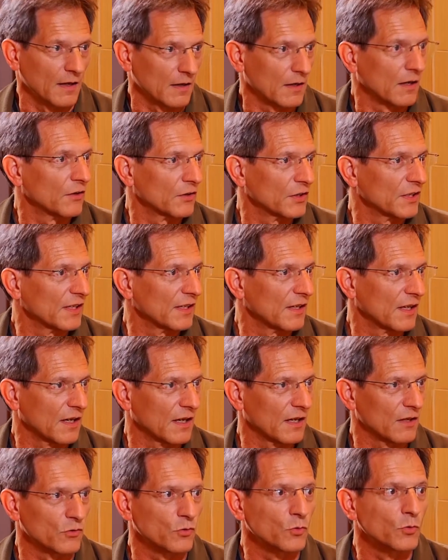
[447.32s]
Currently, there
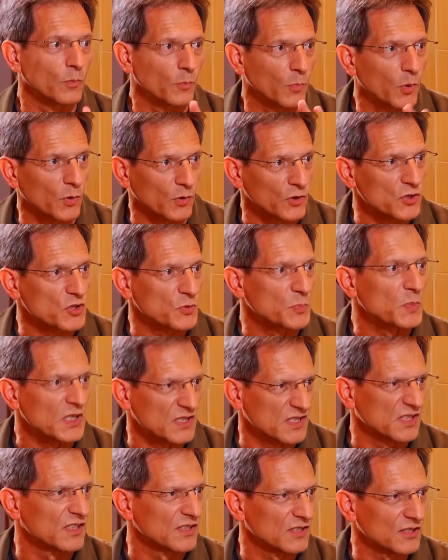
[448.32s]
are two important
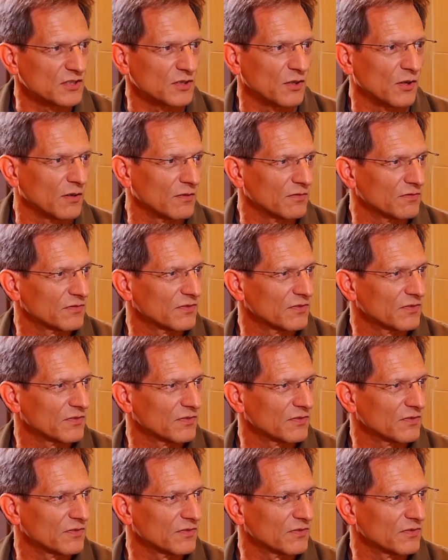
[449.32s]
species of